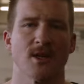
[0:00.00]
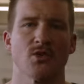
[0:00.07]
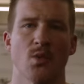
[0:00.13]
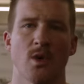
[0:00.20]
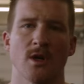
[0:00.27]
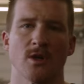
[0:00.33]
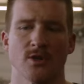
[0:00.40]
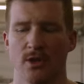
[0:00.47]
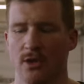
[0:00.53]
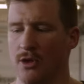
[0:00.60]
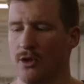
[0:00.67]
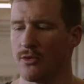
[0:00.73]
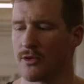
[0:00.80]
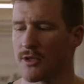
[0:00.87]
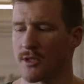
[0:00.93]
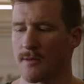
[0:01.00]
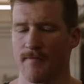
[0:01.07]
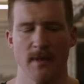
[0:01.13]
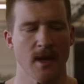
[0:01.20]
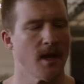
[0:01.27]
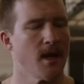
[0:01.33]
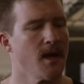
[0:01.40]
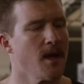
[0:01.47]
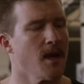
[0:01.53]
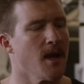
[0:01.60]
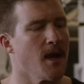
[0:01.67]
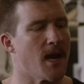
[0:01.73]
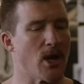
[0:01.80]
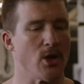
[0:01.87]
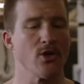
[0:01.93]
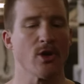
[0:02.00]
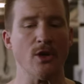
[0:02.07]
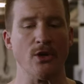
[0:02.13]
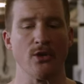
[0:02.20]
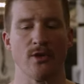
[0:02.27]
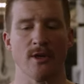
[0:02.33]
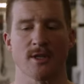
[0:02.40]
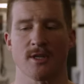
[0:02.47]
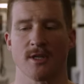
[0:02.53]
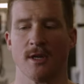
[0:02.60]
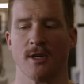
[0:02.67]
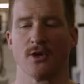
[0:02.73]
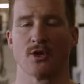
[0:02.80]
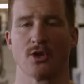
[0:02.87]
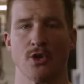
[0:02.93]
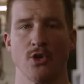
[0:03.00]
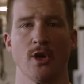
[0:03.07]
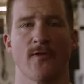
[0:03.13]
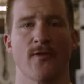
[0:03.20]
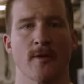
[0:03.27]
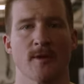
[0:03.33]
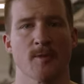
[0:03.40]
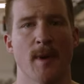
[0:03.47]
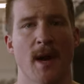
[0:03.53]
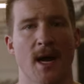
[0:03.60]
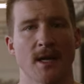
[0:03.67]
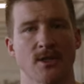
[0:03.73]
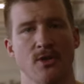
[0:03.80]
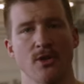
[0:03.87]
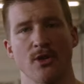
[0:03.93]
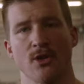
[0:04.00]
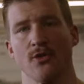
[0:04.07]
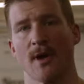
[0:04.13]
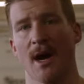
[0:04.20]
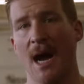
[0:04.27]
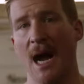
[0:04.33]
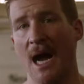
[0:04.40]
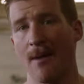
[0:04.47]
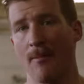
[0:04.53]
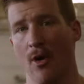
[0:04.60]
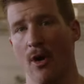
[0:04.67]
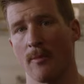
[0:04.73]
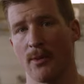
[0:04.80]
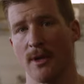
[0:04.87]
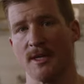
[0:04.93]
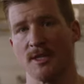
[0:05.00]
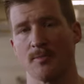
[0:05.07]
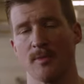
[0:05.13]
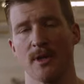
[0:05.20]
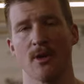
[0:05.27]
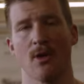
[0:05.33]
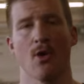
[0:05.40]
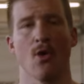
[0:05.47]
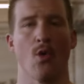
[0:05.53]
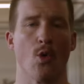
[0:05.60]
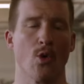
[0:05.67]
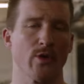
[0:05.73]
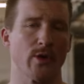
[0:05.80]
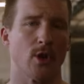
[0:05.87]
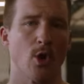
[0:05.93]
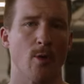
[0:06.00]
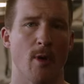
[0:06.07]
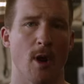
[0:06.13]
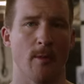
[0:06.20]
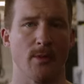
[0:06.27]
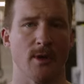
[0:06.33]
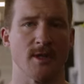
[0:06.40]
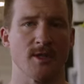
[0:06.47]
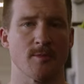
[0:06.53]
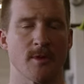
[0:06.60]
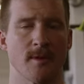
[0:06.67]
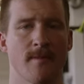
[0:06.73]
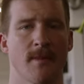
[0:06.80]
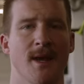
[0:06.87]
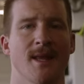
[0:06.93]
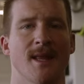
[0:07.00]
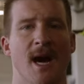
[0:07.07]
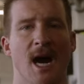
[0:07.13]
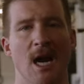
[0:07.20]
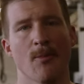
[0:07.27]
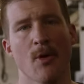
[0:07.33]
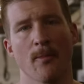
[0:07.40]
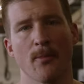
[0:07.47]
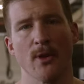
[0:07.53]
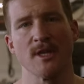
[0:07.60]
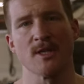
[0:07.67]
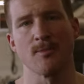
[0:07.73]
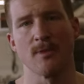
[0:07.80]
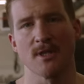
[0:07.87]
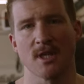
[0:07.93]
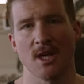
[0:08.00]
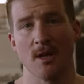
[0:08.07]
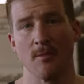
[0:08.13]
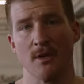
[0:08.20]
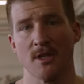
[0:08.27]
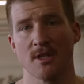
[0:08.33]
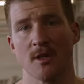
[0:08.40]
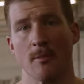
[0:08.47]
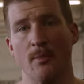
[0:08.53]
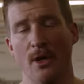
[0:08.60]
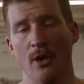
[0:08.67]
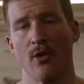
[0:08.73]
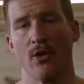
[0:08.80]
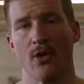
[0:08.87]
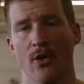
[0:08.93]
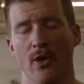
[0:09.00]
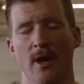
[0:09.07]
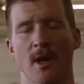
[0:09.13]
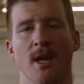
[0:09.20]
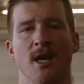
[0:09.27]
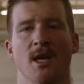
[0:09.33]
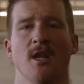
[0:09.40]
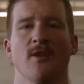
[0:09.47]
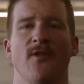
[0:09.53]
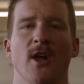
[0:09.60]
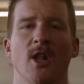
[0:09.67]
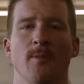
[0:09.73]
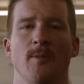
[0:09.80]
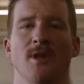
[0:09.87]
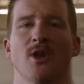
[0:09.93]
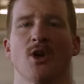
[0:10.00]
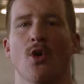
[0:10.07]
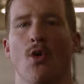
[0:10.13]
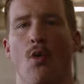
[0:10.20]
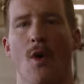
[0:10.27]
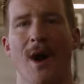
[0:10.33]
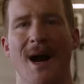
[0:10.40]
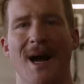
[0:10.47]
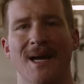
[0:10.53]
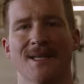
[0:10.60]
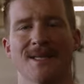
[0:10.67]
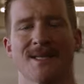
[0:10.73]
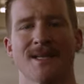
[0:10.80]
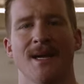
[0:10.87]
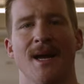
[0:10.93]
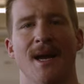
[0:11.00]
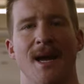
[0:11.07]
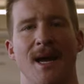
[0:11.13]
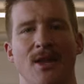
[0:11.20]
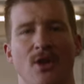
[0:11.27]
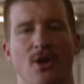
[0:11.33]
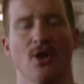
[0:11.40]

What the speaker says: as well as the glutes. Now you can do this two different spots. You can do the high bar placement or the low bar placement. The high bar placement is going to be superior in developing the quads and the